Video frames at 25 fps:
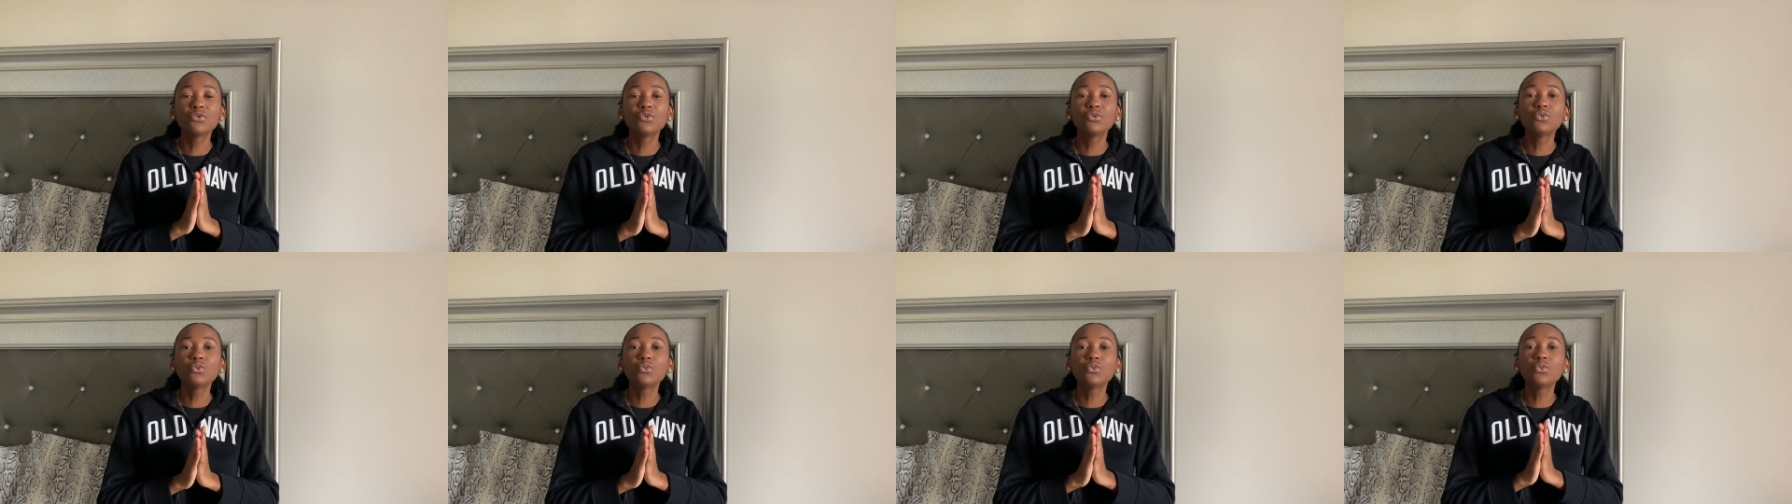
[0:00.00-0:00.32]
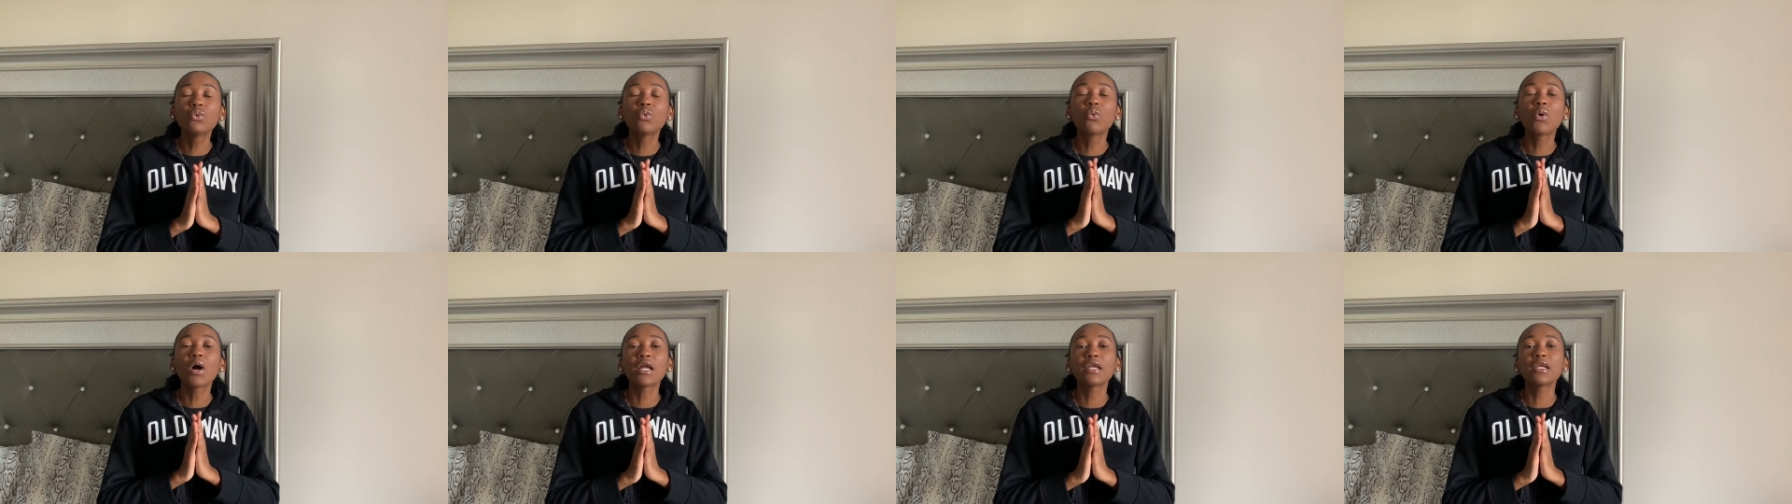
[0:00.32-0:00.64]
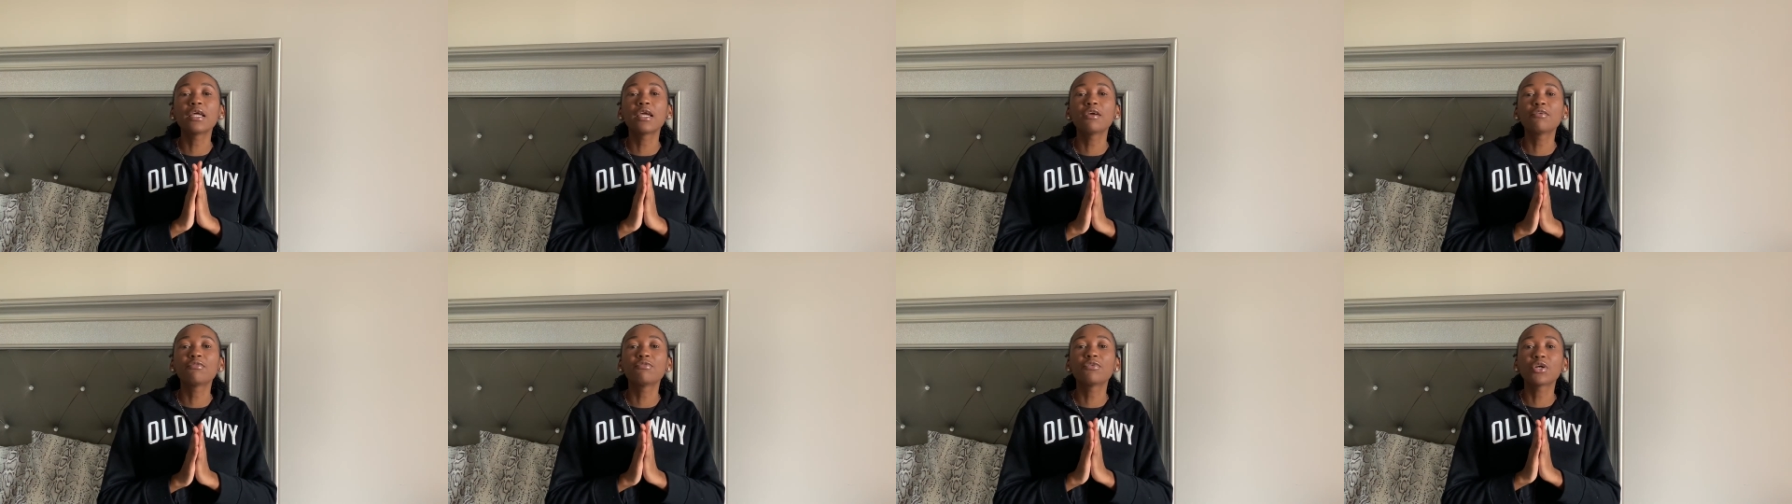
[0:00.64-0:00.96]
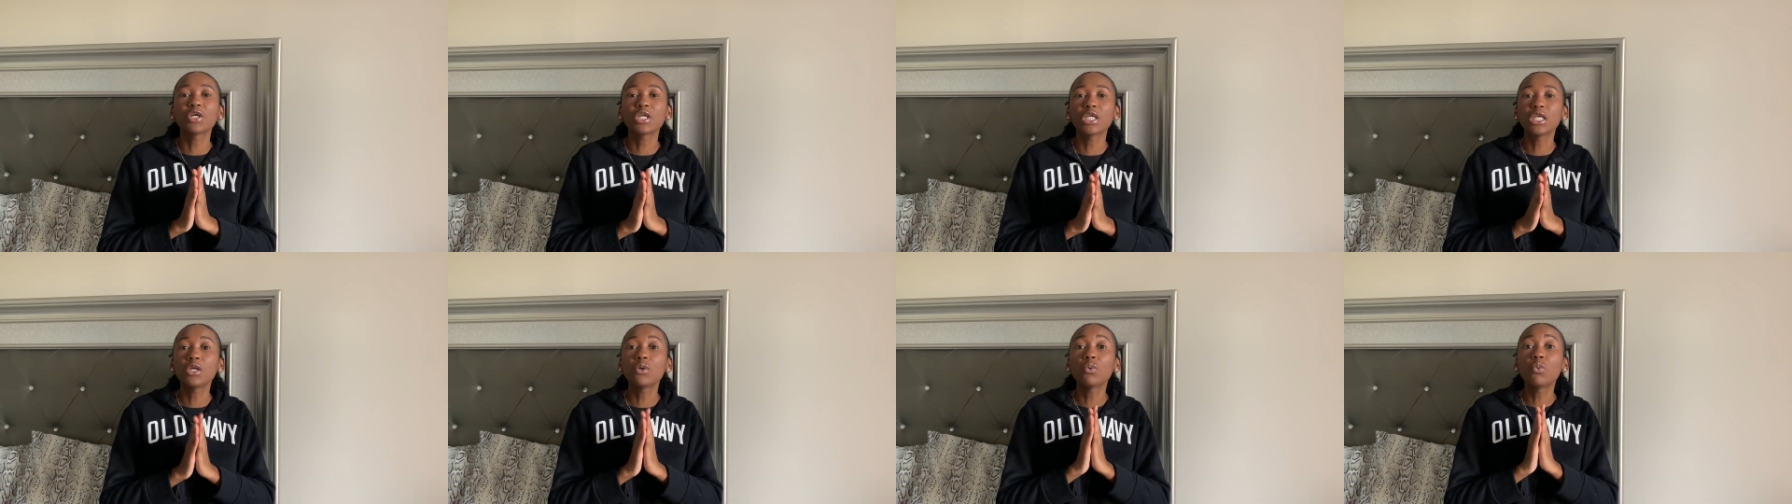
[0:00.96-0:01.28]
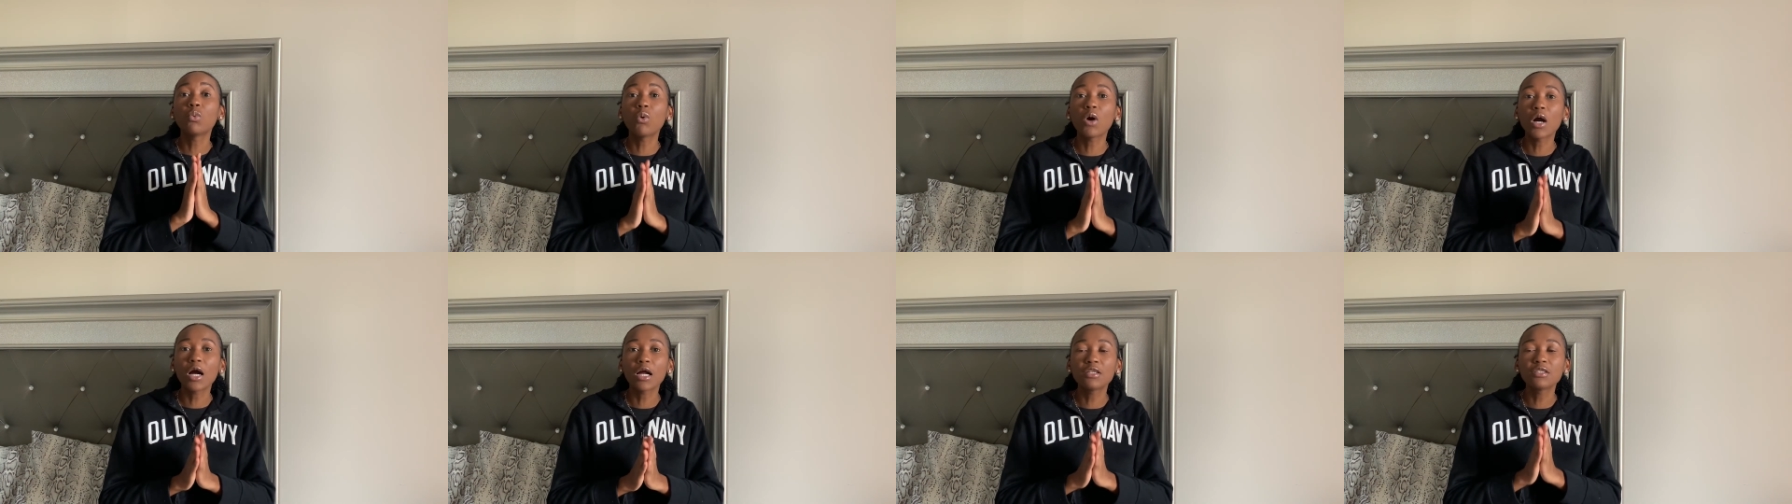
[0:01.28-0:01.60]
do whatever he
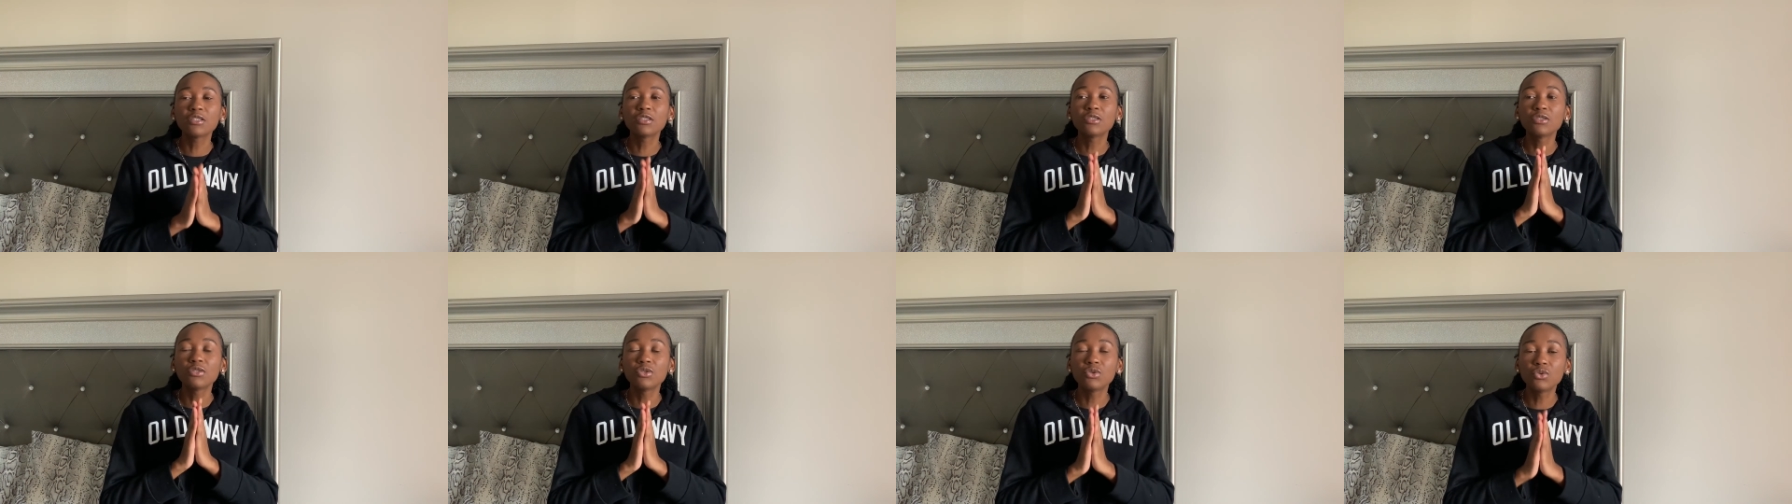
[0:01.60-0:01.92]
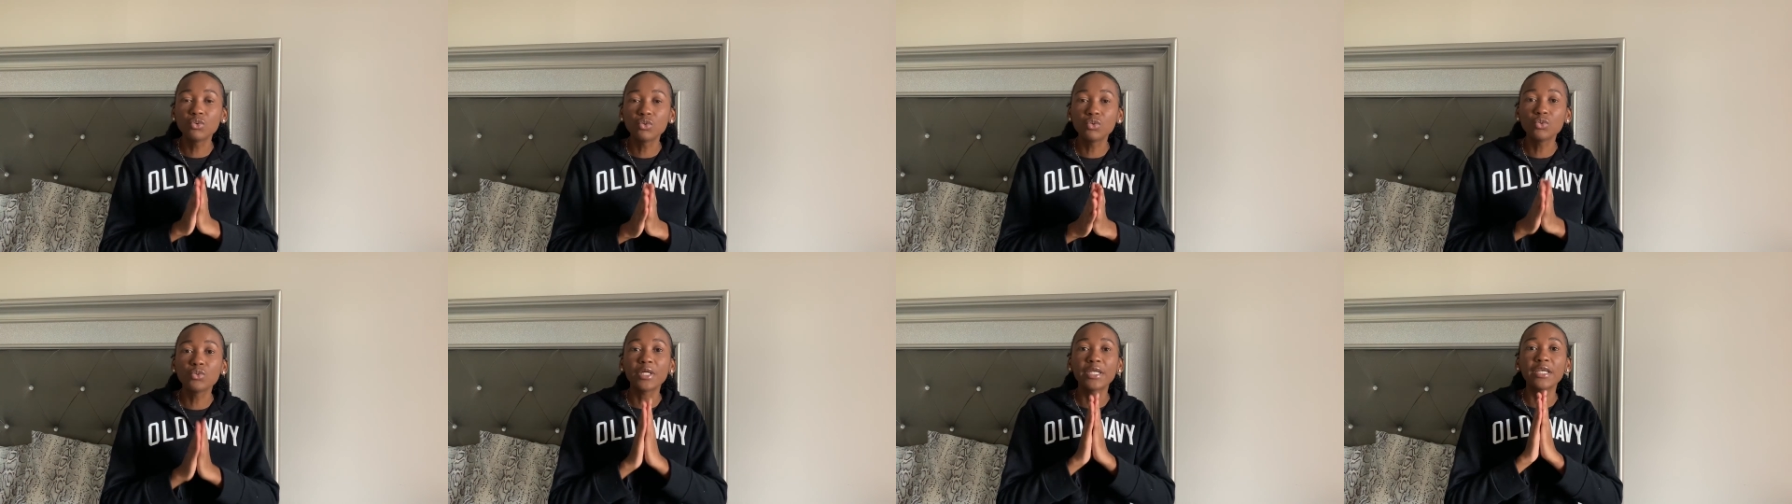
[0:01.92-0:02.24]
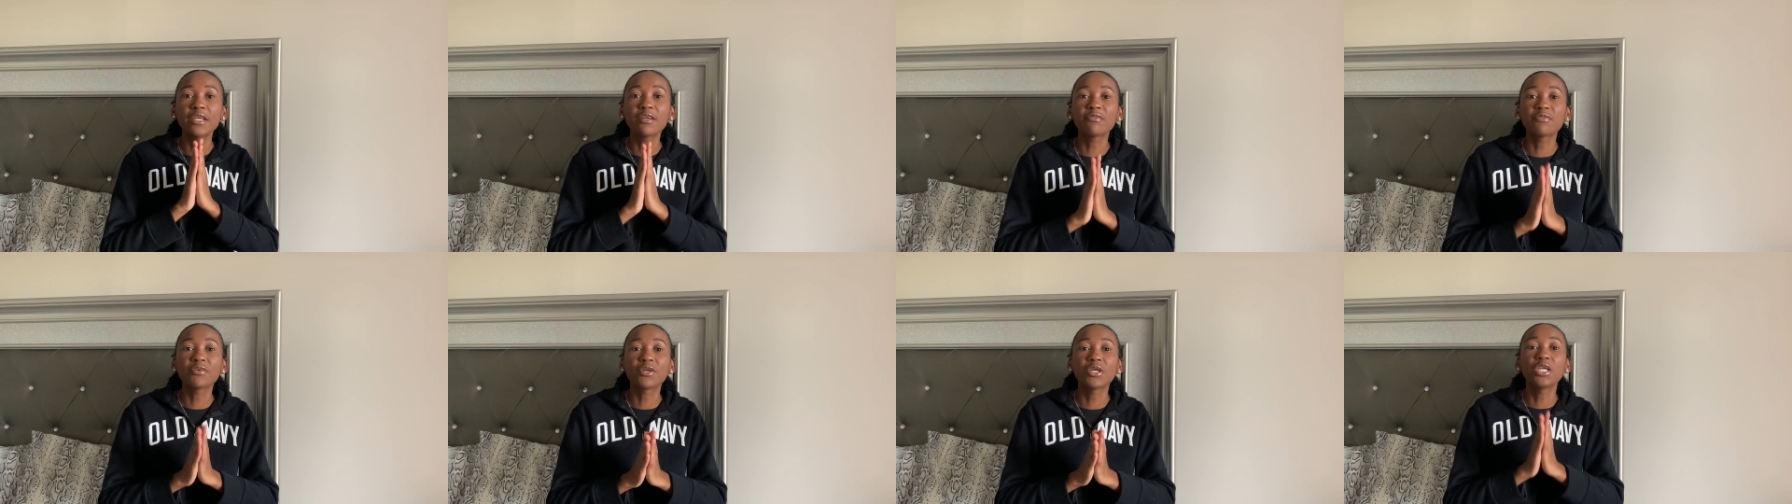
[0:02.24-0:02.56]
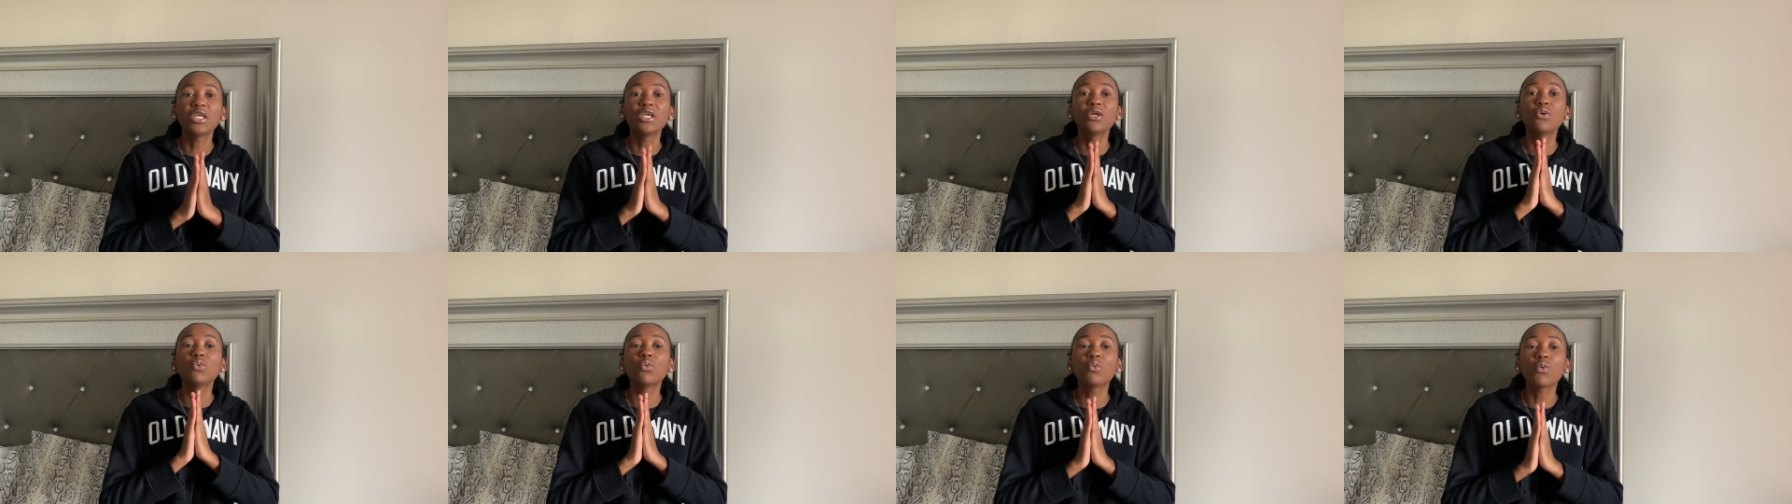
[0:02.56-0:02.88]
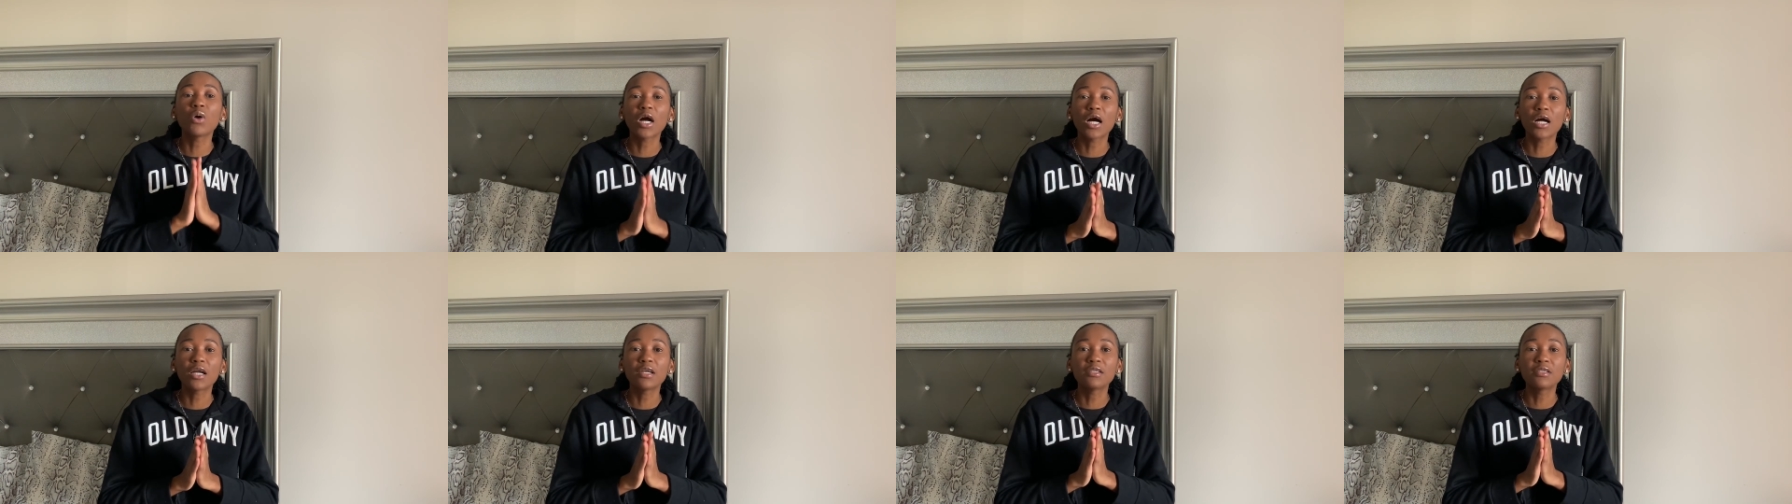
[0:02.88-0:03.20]
wants to do whenever he
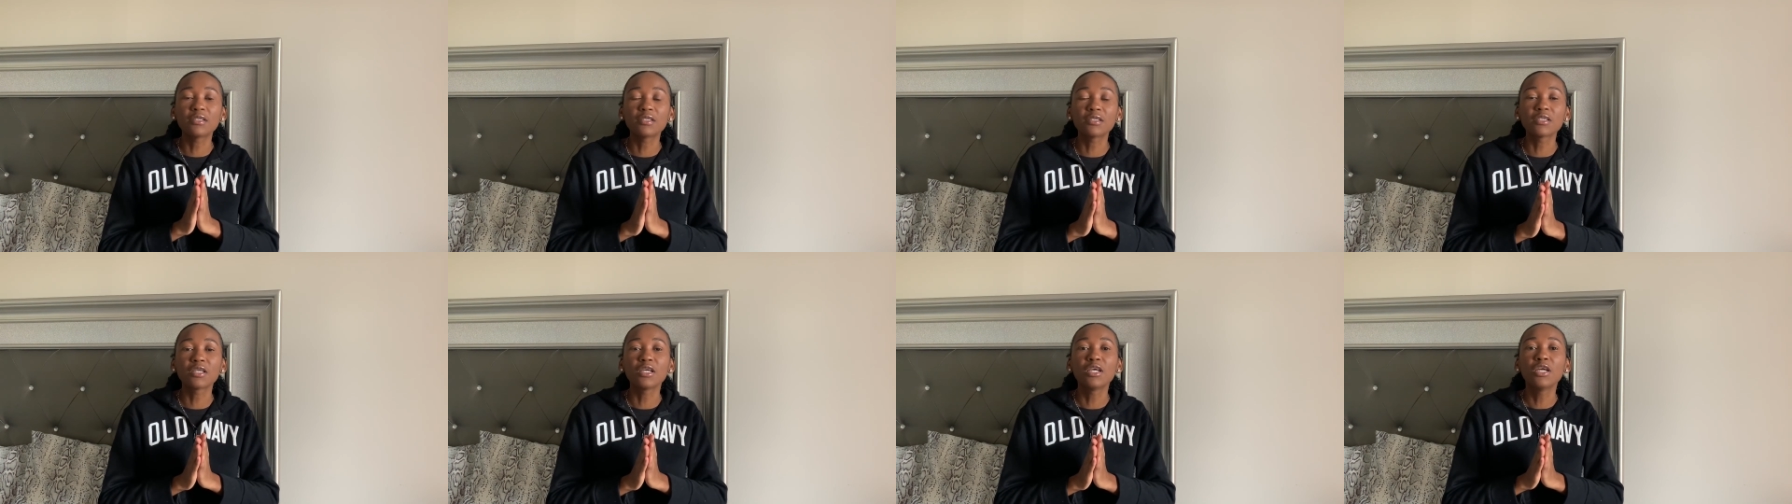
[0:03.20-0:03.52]
wants